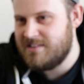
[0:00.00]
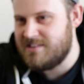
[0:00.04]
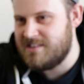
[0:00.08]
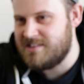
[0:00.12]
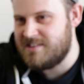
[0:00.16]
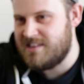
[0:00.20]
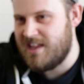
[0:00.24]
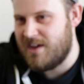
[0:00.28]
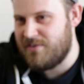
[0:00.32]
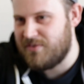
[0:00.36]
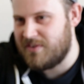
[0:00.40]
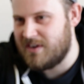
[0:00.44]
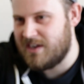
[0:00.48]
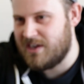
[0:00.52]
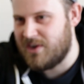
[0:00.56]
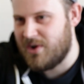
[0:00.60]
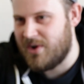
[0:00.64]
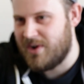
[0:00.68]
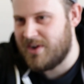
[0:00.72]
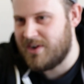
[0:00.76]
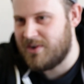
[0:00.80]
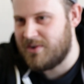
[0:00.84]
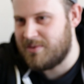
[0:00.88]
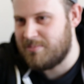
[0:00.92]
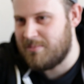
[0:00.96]
This is definitely
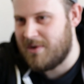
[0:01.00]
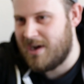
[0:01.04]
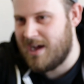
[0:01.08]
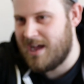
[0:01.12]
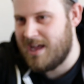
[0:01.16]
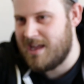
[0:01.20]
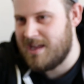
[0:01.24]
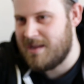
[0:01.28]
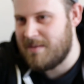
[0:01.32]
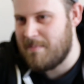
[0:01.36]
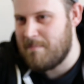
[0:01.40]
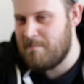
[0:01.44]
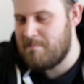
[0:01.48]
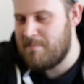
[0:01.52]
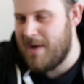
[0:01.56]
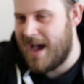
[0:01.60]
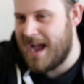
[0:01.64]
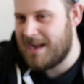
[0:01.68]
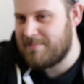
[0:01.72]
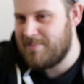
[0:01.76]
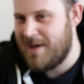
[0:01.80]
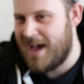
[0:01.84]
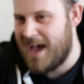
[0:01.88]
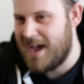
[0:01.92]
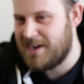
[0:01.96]
going on my
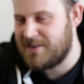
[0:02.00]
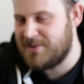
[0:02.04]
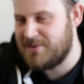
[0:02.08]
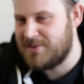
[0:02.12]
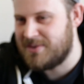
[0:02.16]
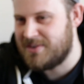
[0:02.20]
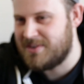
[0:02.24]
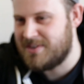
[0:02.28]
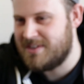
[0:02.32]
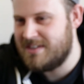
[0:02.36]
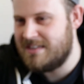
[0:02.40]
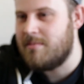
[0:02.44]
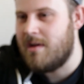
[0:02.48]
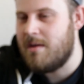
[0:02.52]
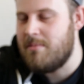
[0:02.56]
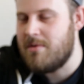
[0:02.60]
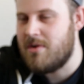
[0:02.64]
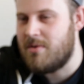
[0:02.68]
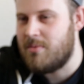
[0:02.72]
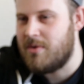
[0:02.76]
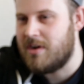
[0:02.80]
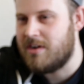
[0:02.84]
backpack or maybe on